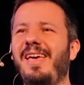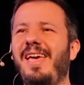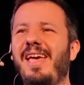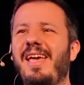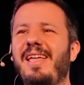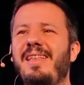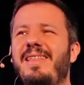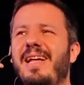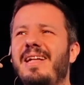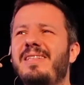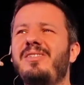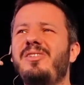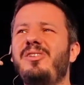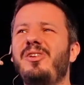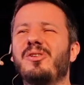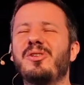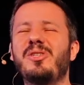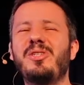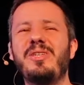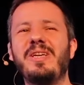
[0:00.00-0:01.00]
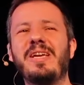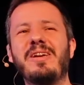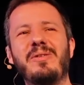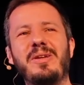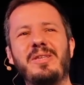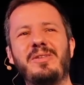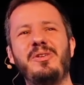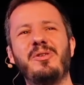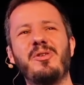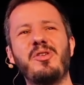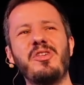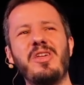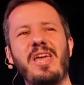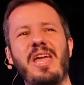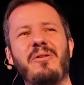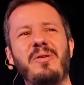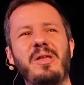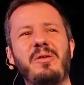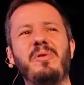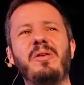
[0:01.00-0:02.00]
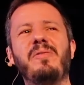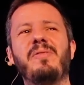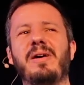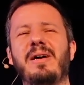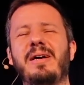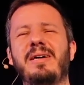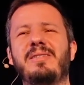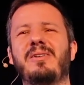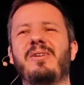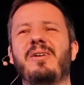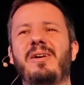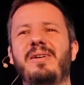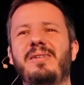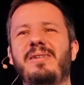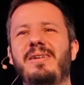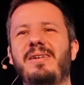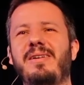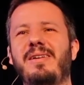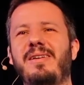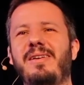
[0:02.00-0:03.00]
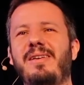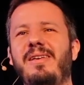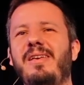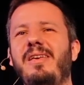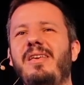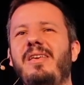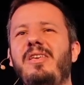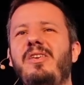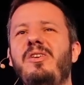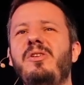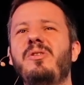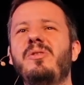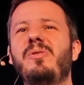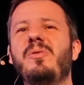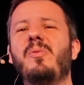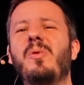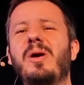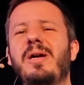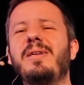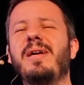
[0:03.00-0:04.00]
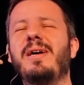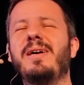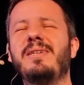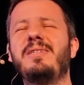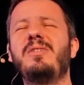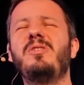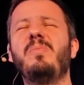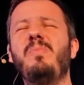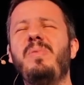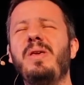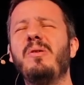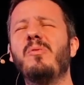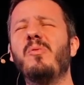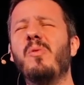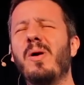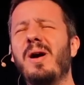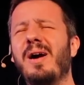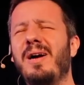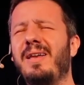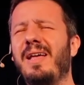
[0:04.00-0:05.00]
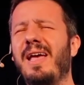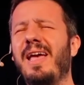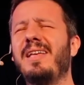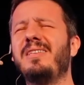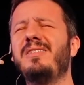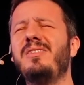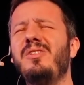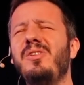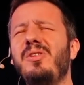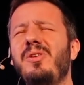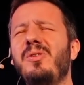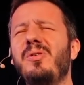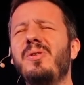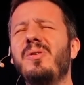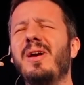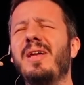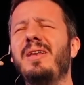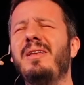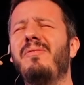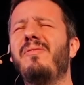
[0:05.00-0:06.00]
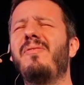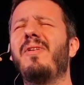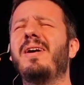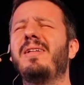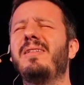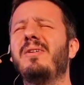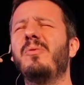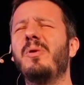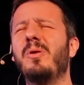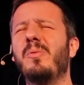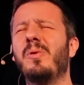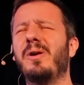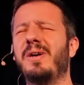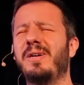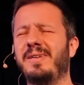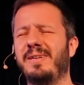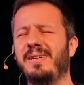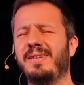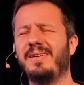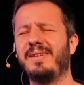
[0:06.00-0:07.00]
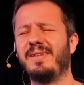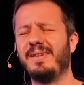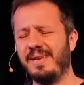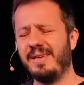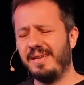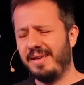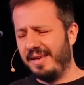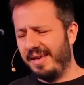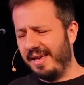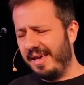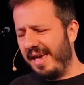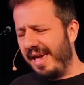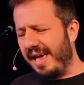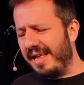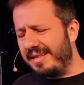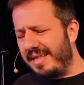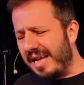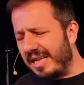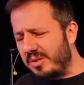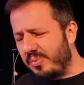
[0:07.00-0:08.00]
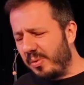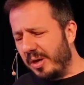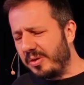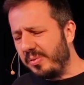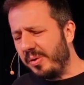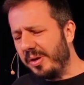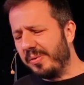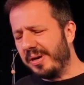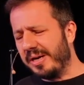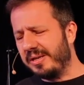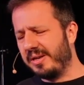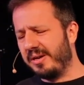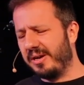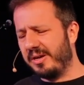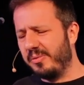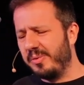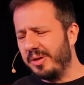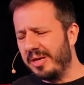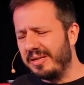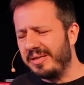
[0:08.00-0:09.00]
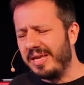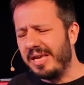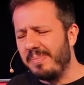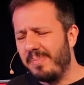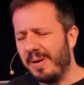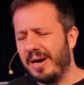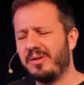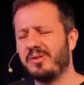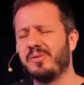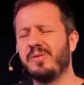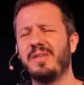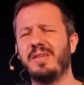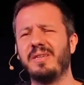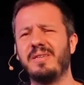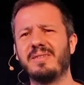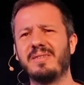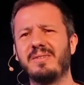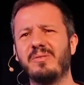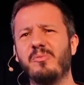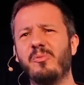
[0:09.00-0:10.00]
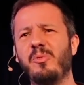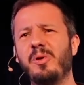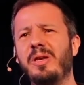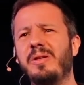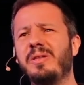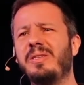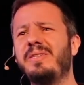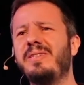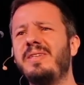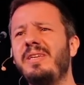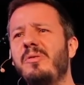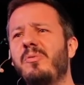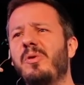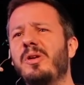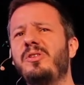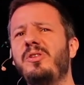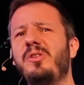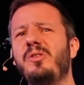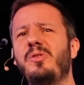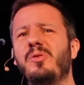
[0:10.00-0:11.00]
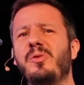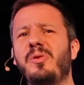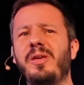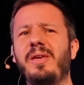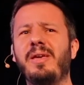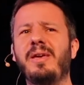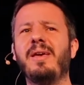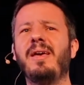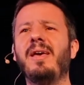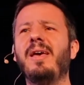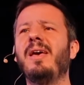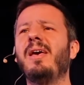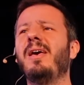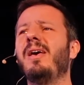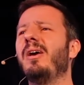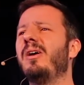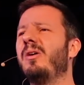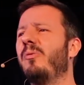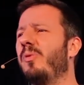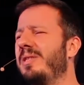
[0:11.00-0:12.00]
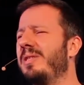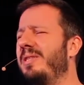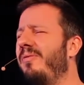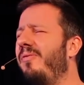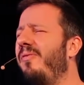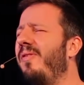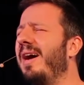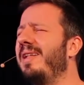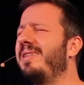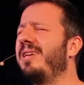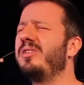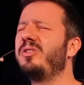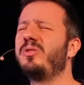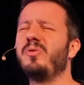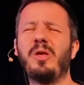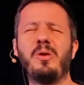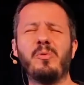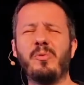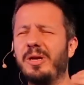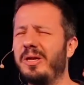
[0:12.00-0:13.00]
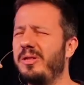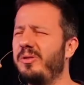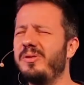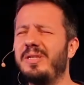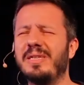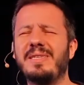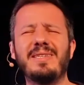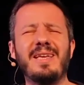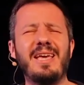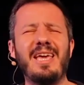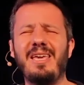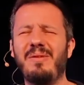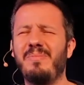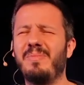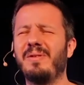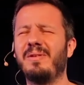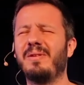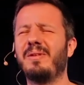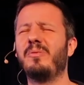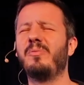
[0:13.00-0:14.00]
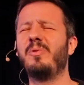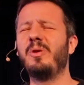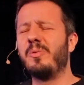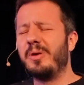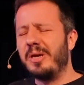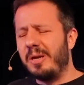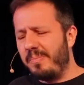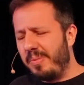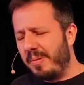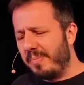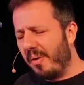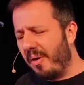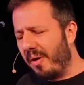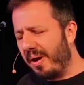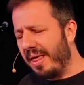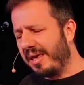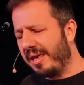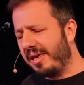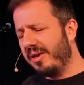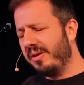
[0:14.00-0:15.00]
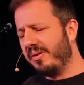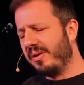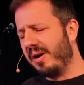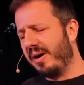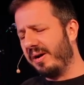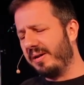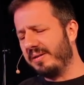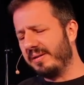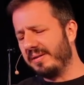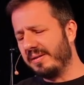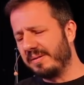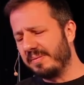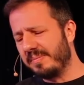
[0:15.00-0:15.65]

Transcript: And that's your secret you're sharing with us, God. You want us to be one as you and the Father were one. And that's what we want, God. We want to take part on this. We want to see what you're doing. What the Father is doing, we want to do the same. We want to be more like you, God.